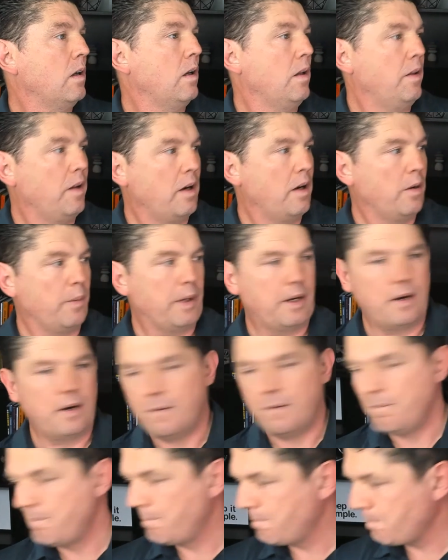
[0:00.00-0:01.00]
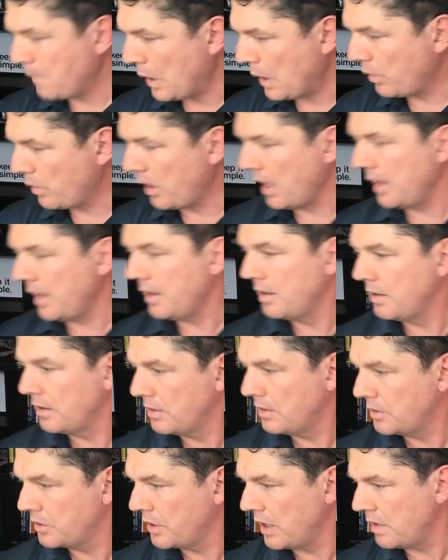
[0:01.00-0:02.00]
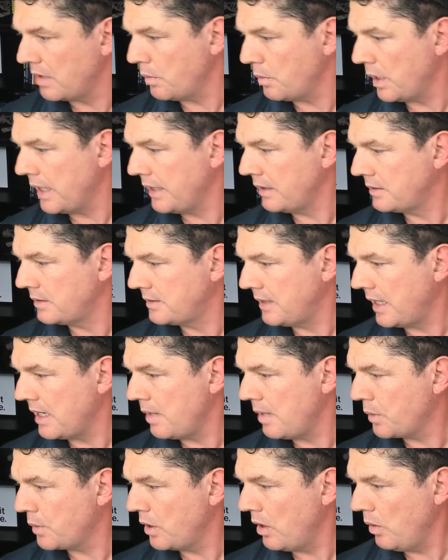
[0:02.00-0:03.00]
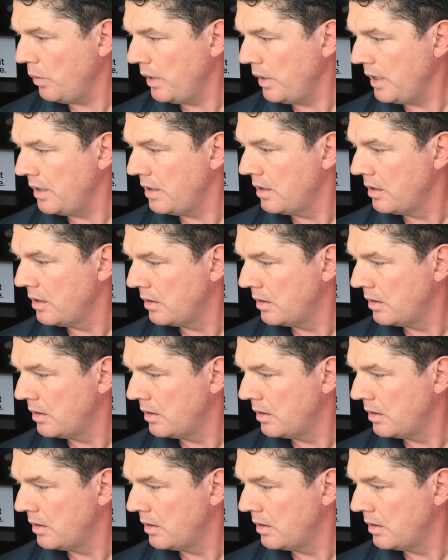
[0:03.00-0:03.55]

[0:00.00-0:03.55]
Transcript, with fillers: There we go. Okay, just getting my setup going.